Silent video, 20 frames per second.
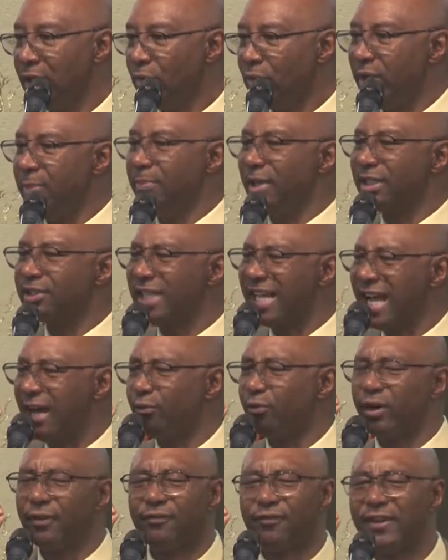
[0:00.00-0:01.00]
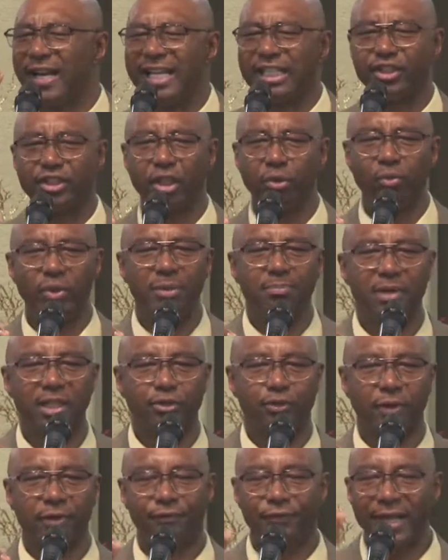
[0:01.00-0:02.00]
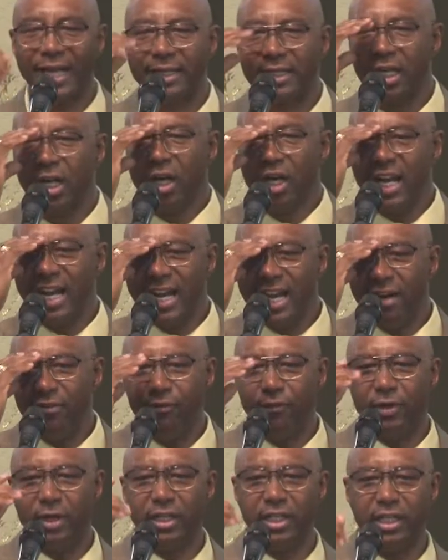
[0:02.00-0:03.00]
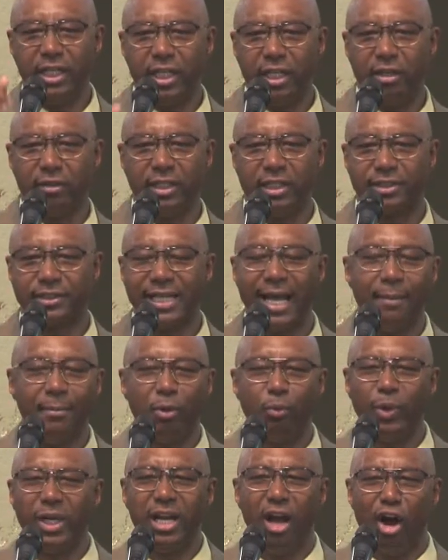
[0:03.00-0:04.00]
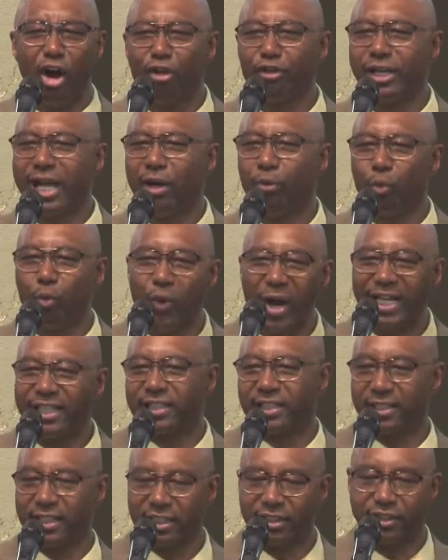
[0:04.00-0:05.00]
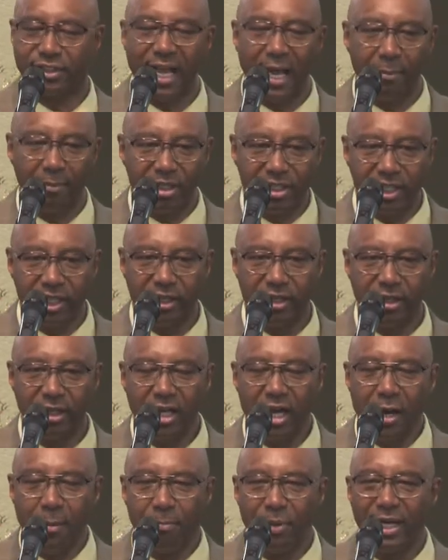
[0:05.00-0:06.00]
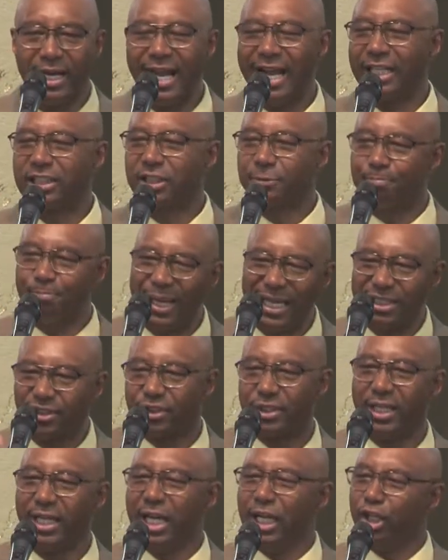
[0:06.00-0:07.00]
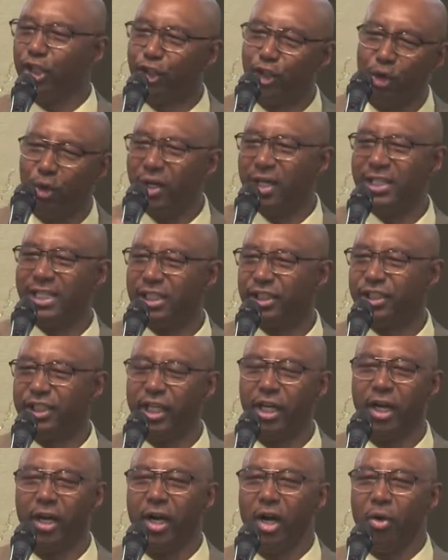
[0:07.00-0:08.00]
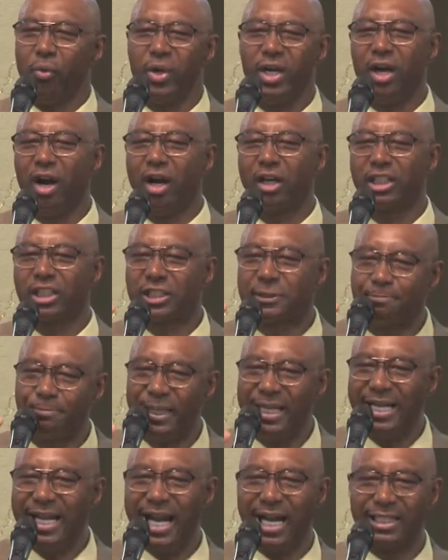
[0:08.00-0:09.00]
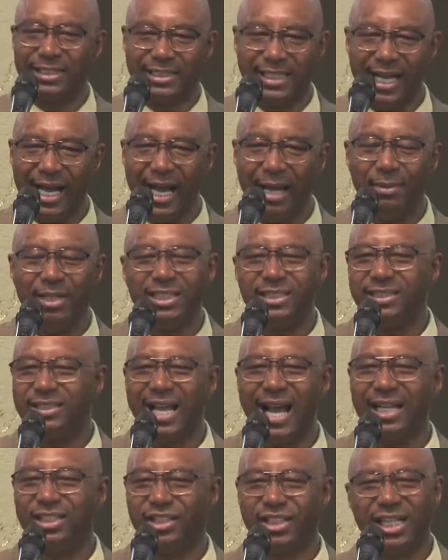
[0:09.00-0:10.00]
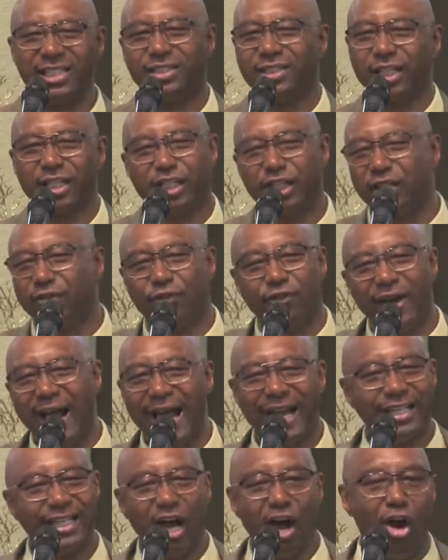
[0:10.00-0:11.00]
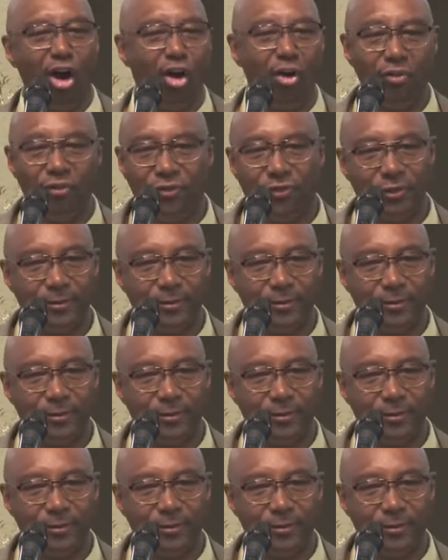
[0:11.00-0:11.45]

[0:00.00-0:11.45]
We must have reflection. We must reflect every year this time, and we ought not wait to this time of year, but especially during this year, we ought to spend our time. It's not just a Good Friday off.